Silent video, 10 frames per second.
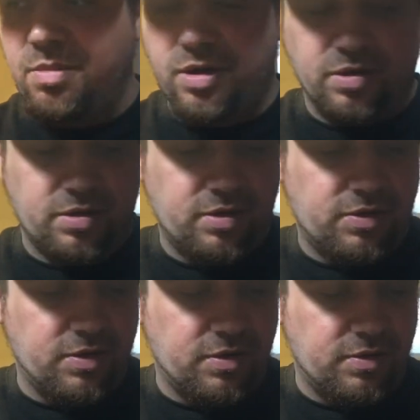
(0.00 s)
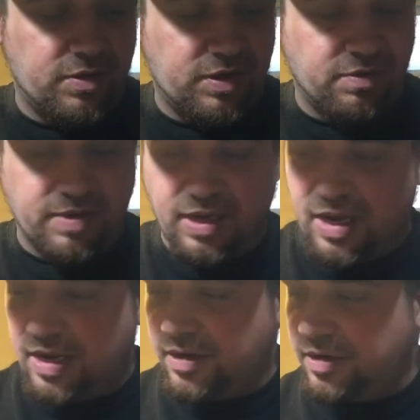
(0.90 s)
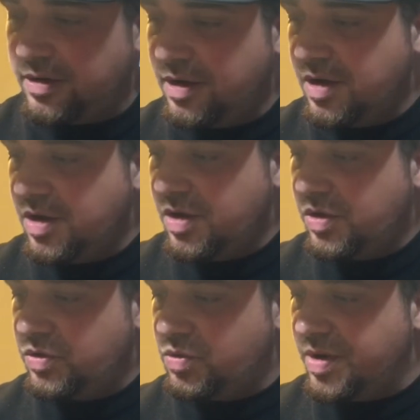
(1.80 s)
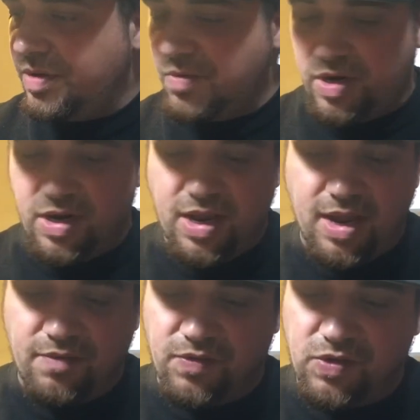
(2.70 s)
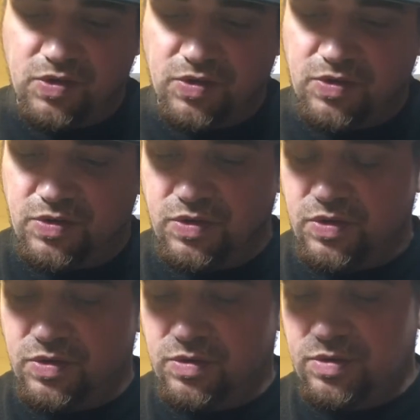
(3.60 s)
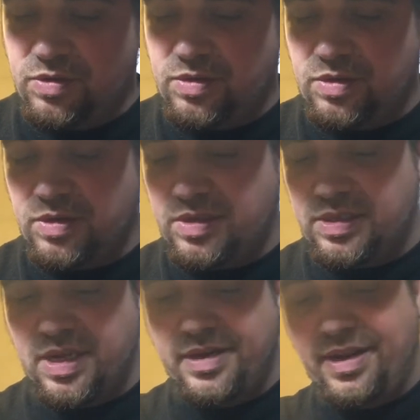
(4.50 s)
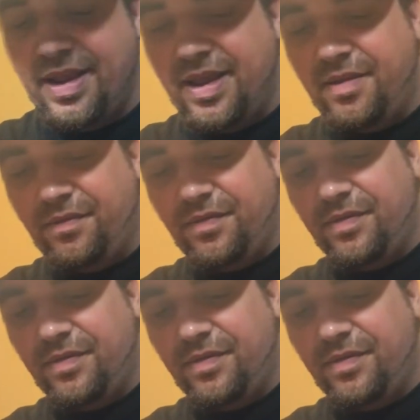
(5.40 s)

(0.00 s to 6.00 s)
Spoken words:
middle. So let's see what I got here. 21.5 inches, so 10.5,